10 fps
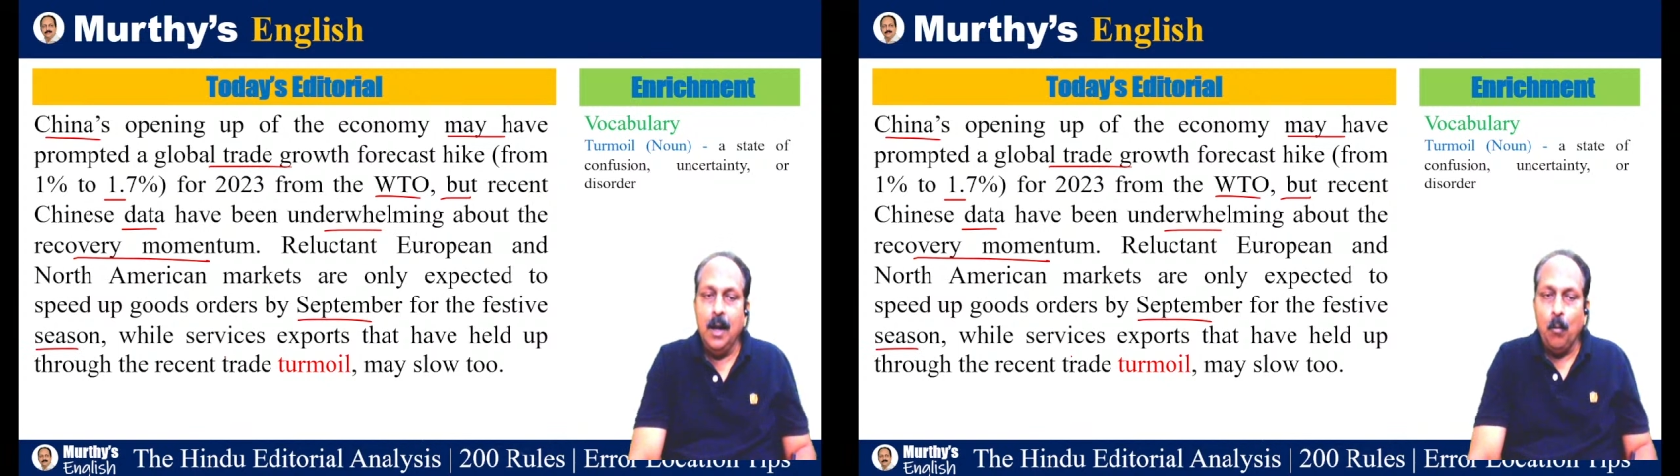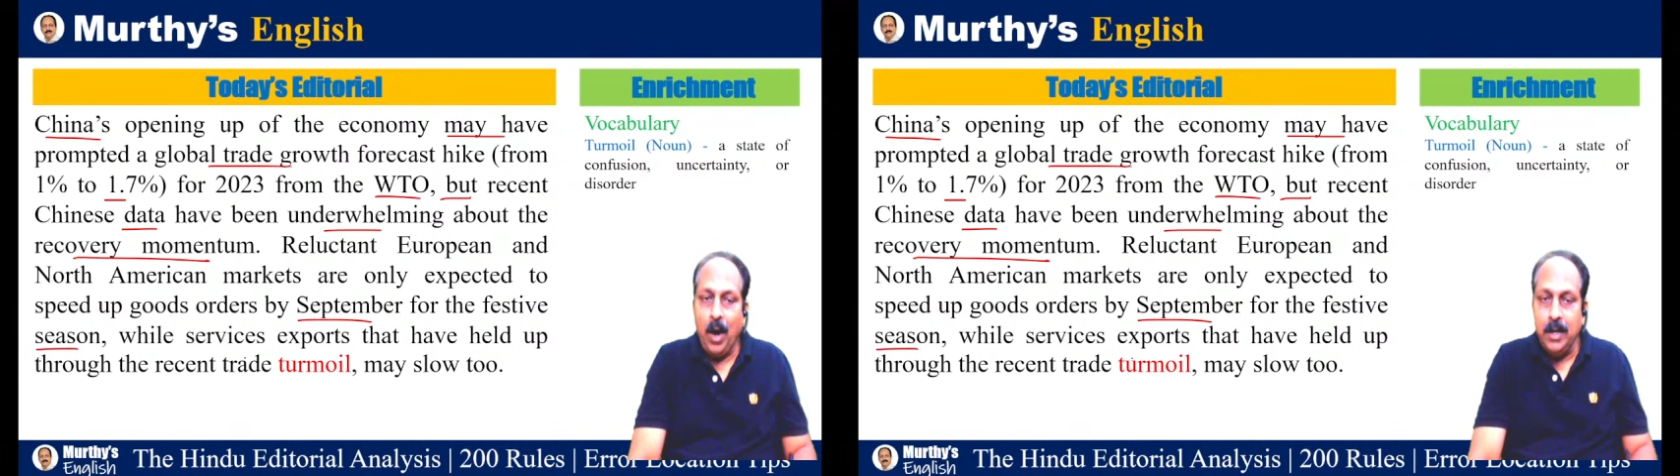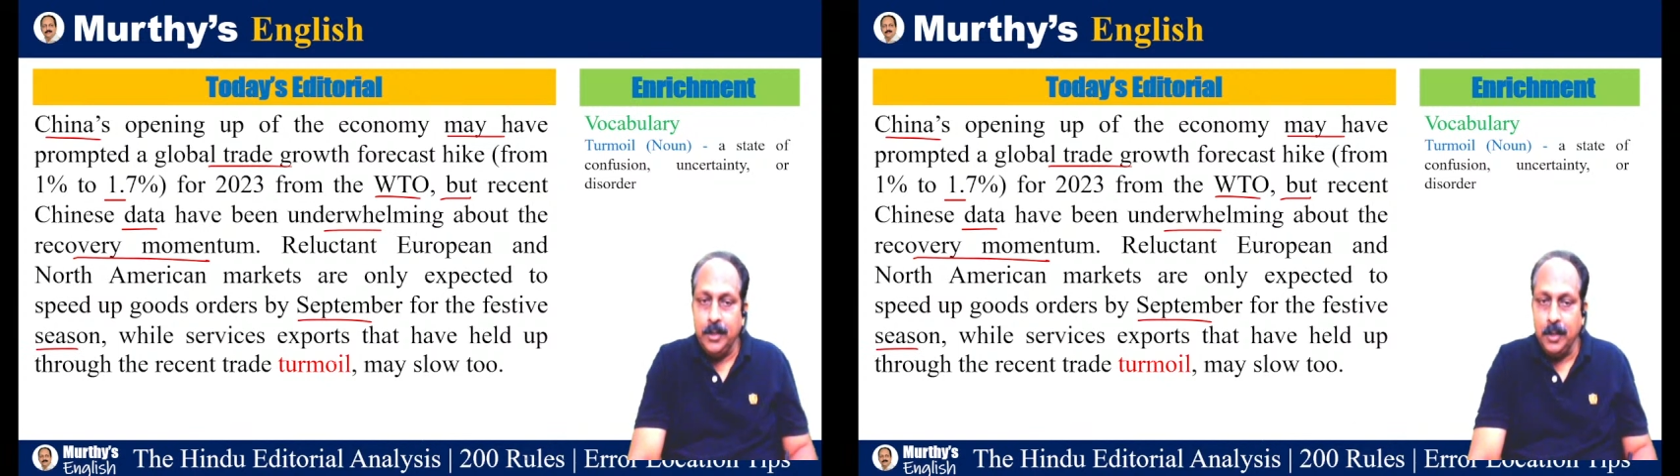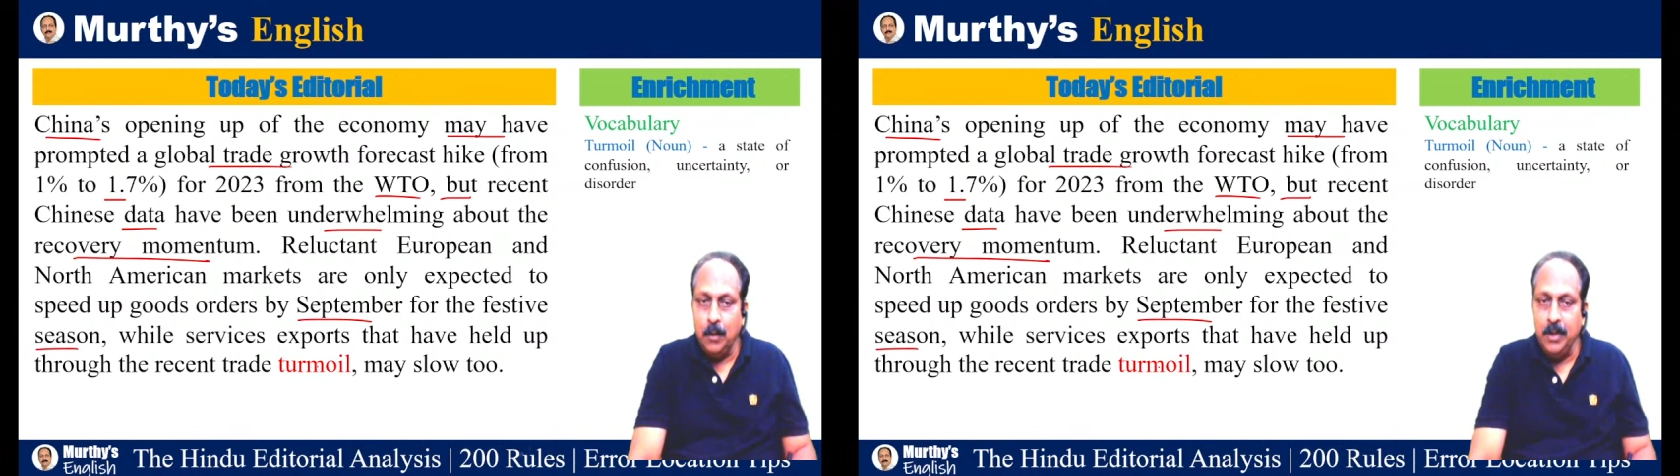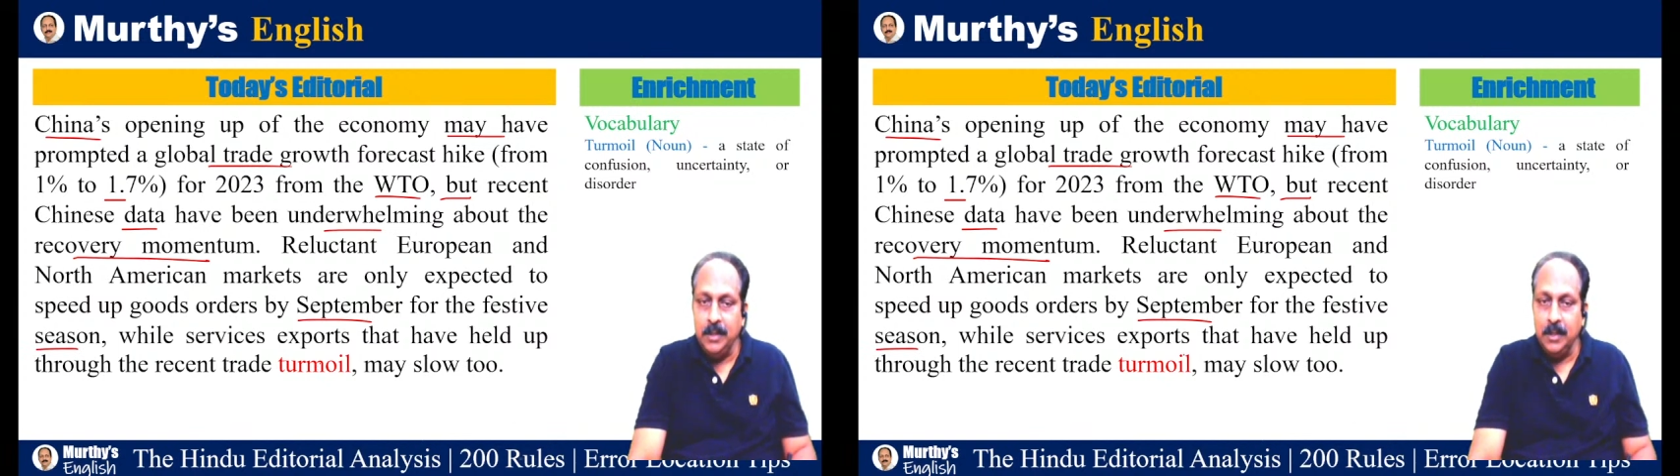while
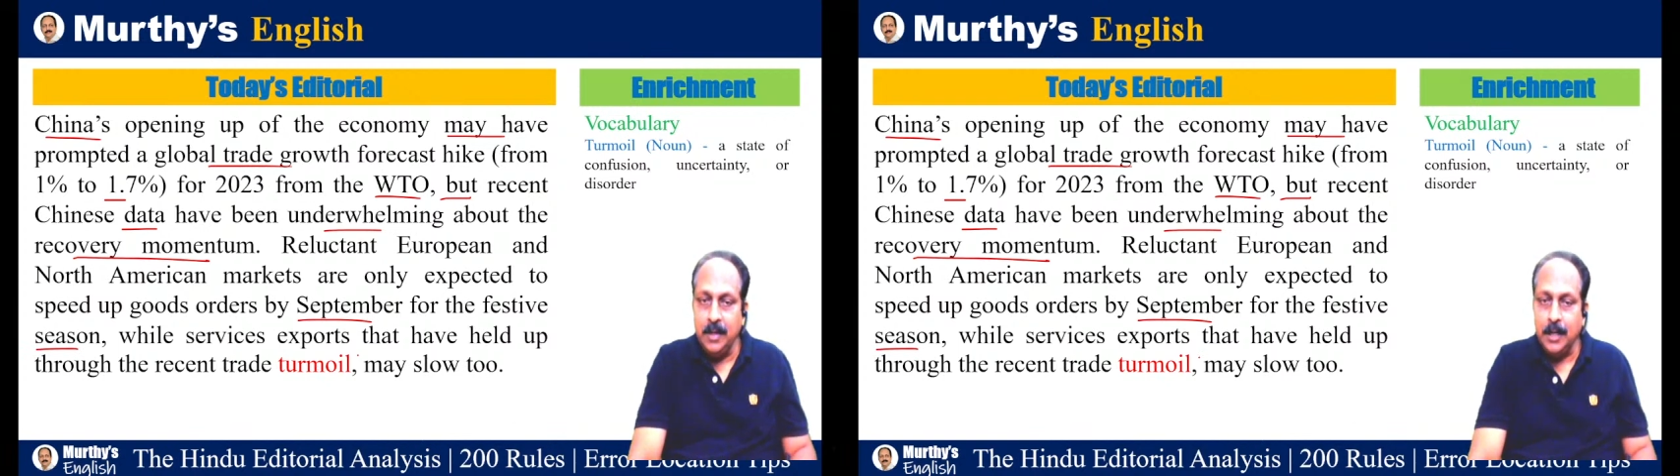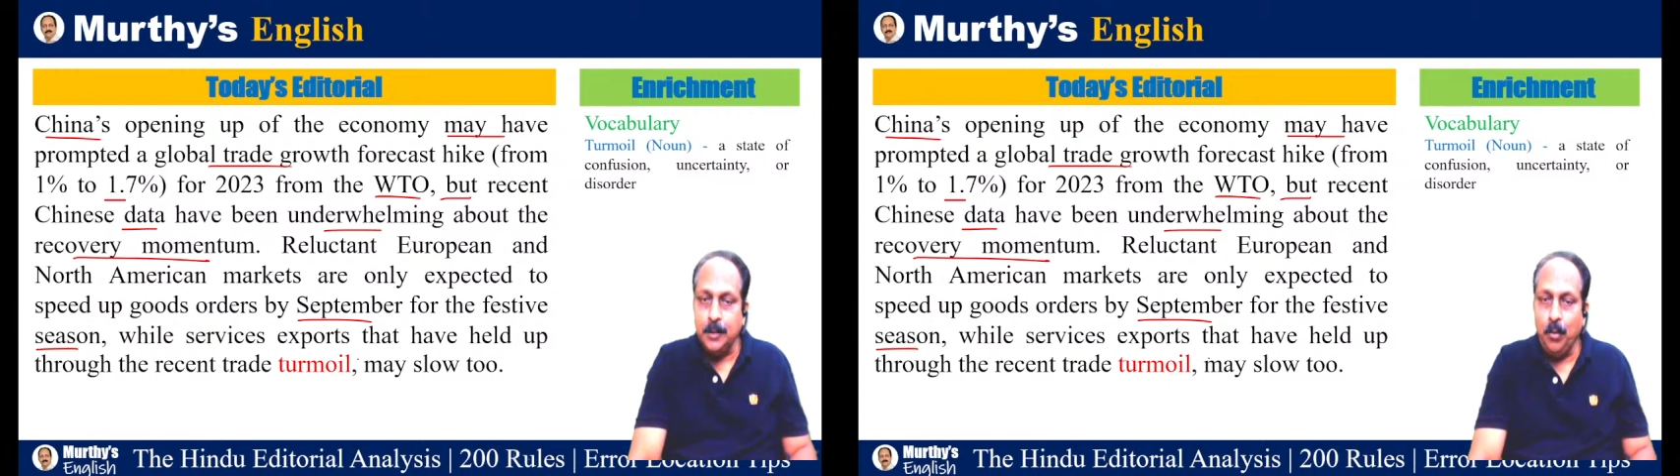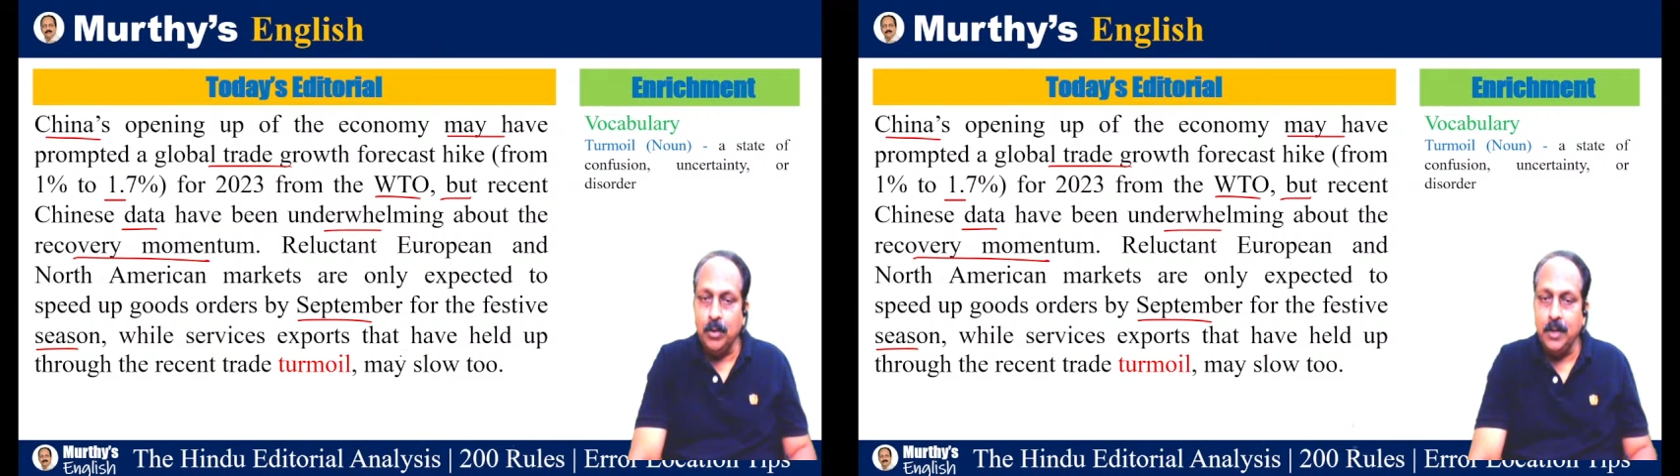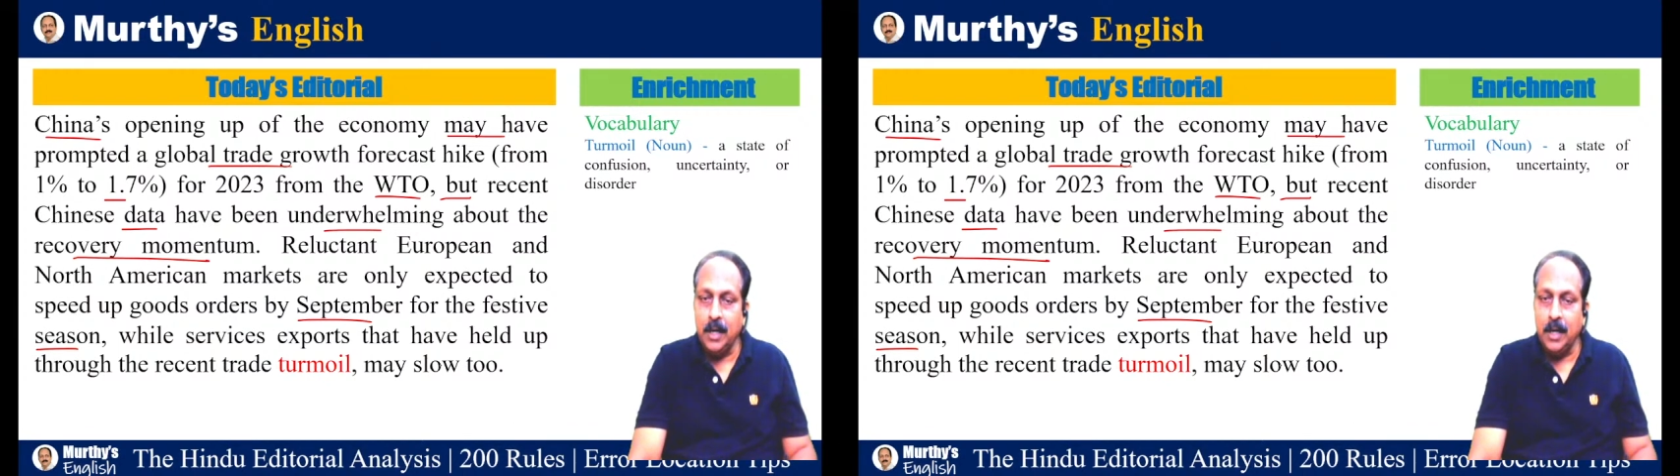services exports